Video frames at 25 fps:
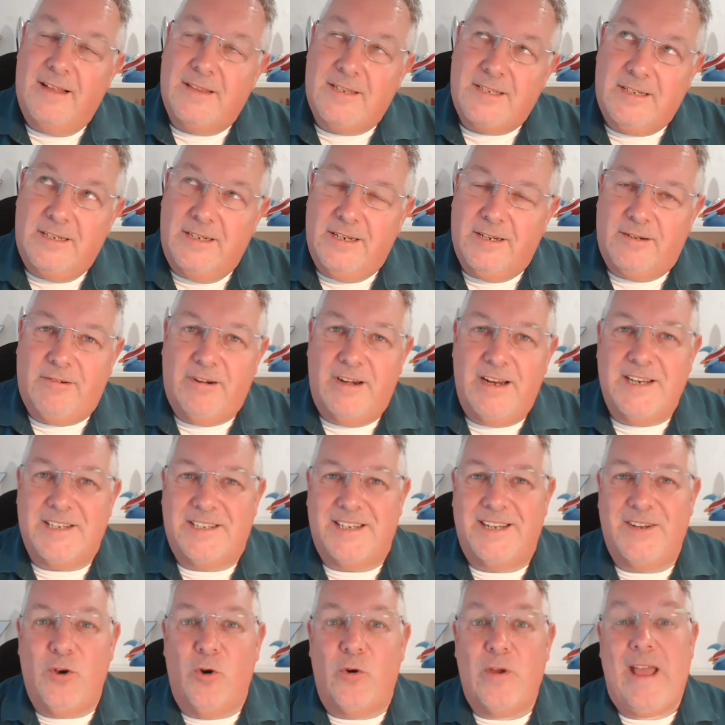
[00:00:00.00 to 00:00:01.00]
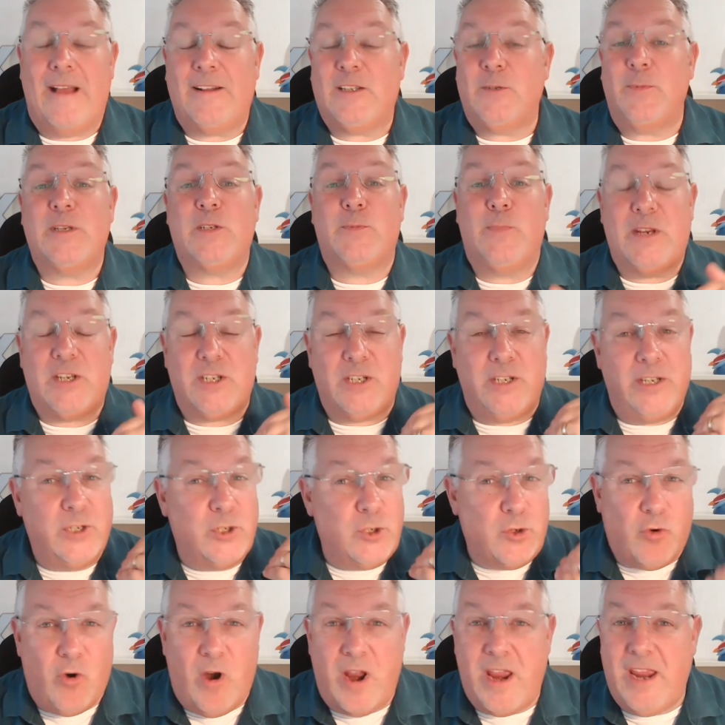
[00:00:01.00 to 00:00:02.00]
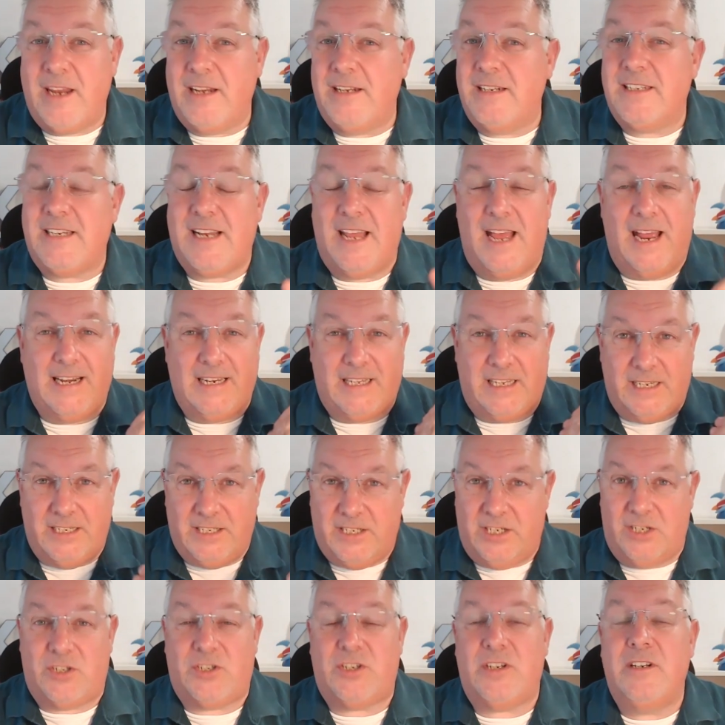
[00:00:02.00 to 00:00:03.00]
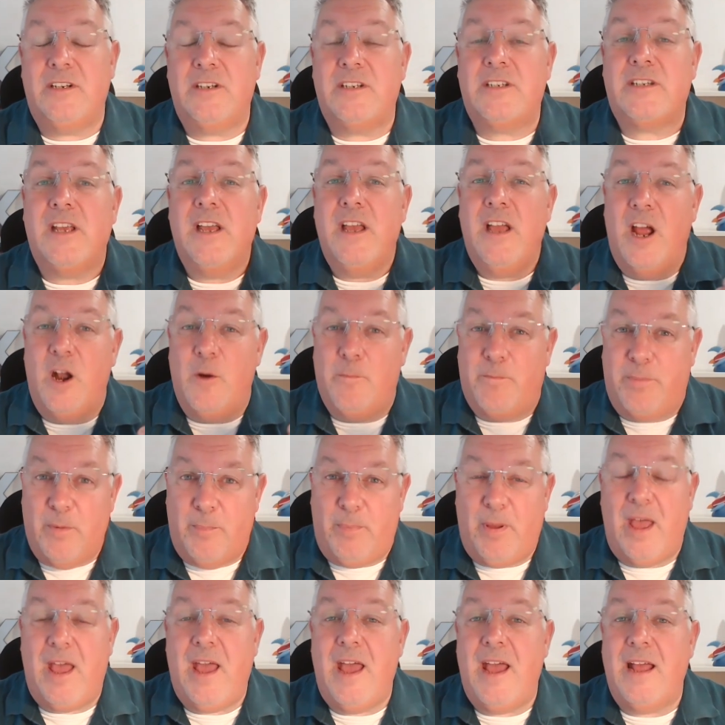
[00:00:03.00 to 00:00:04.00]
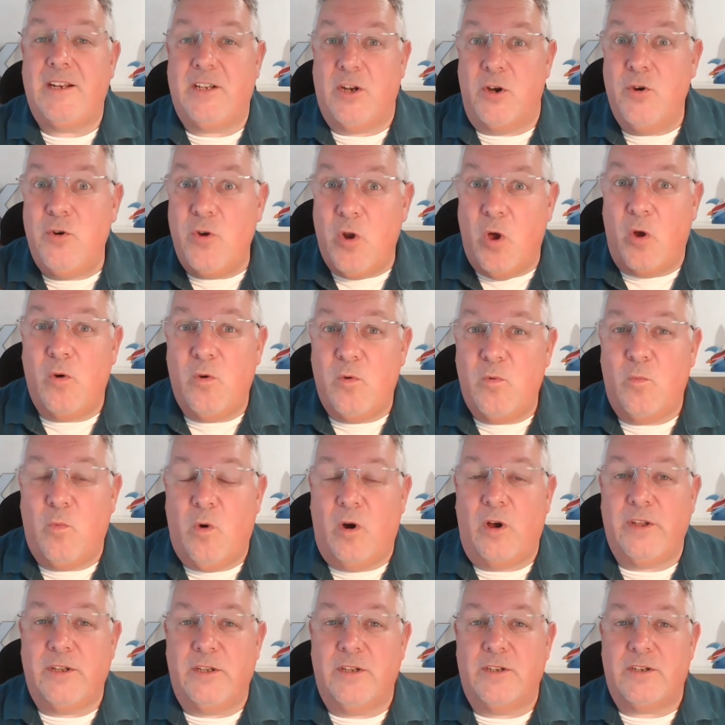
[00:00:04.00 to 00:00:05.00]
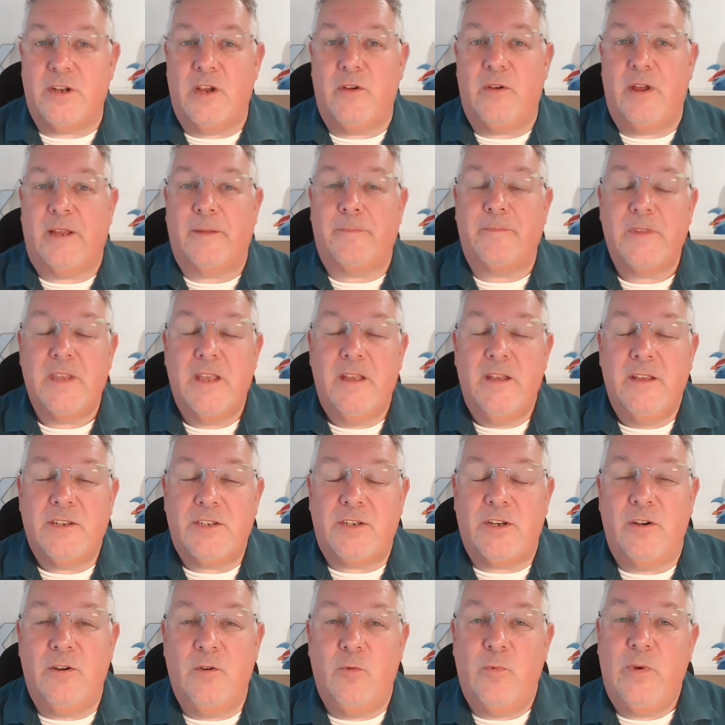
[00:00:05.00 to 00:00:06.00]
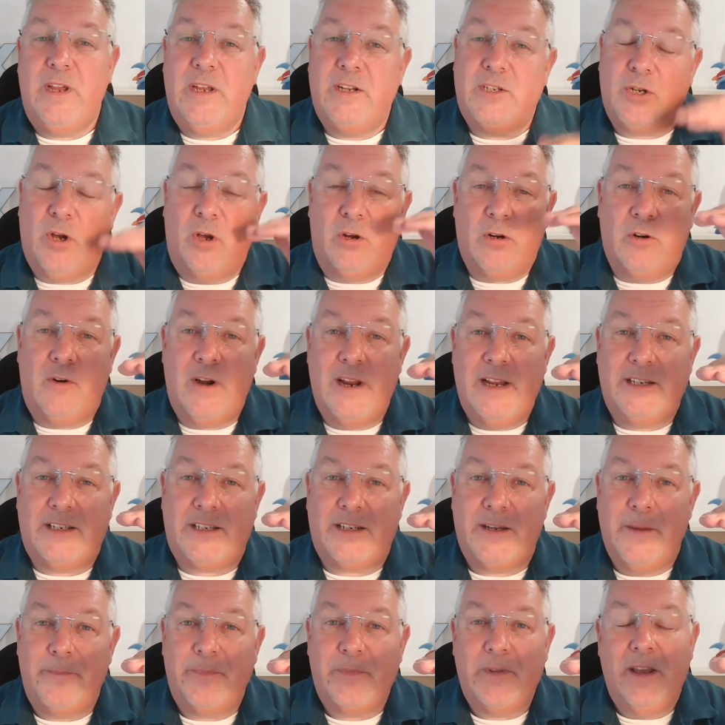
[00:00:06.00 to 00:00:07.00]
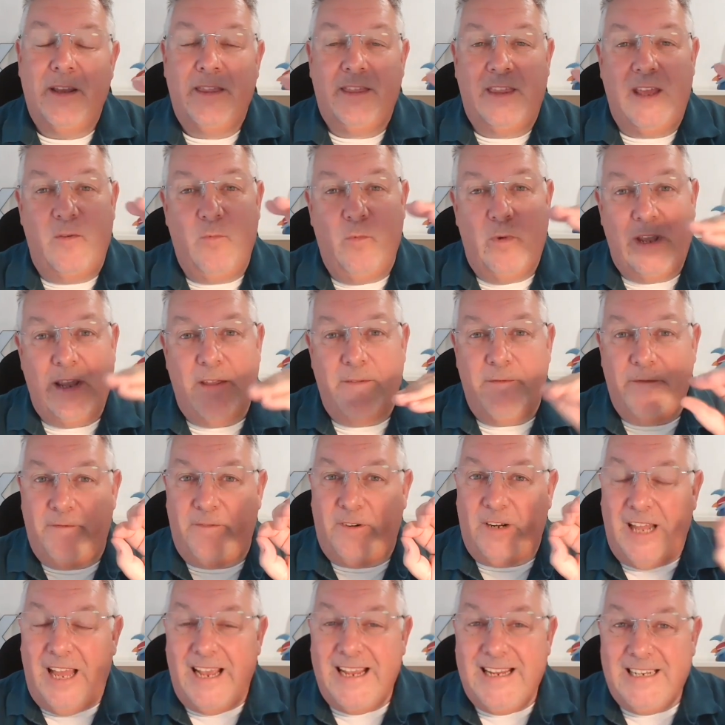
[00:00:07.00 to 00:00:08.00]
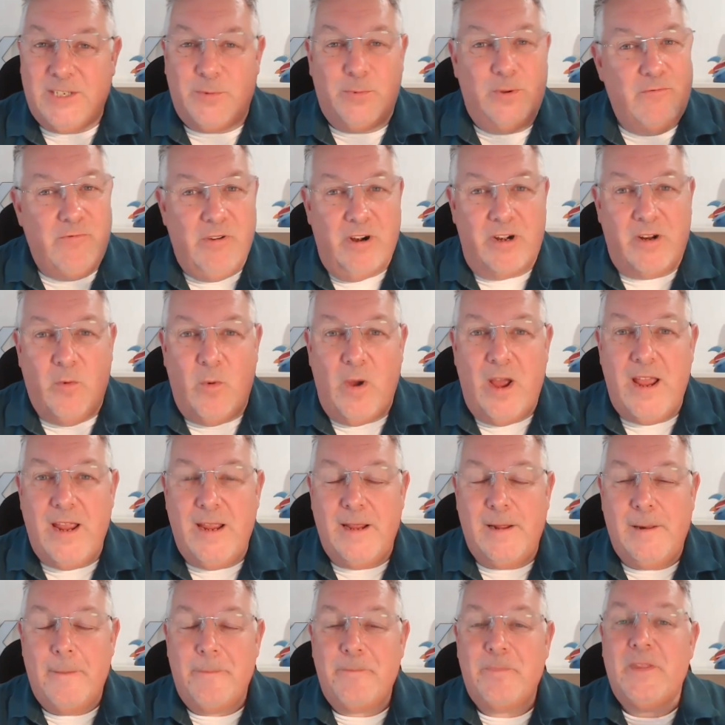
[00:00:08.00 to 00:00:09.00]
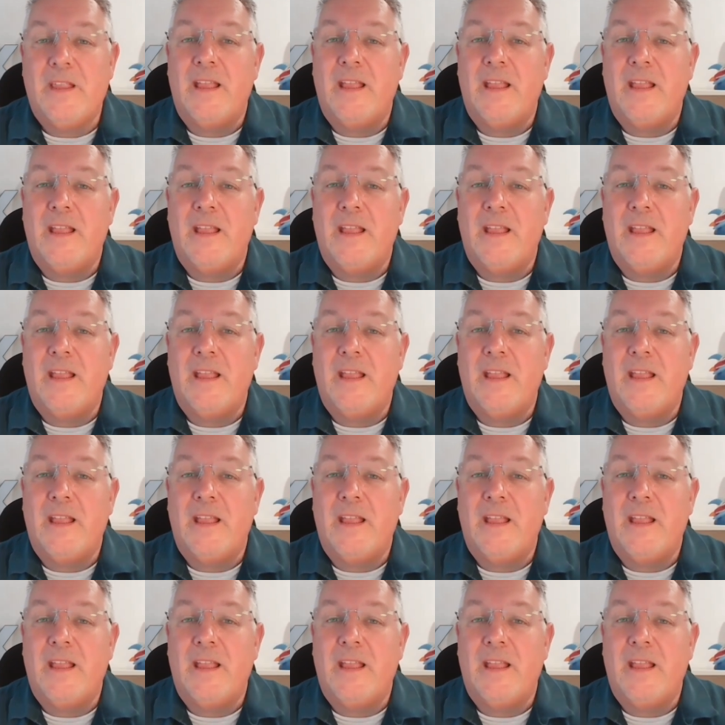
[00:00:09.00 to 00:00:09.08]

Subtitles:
either slightly crazy, or you have to be specially trained and conditioned and prepared and know what you're doing. So we tolerate, then we flight. We run away.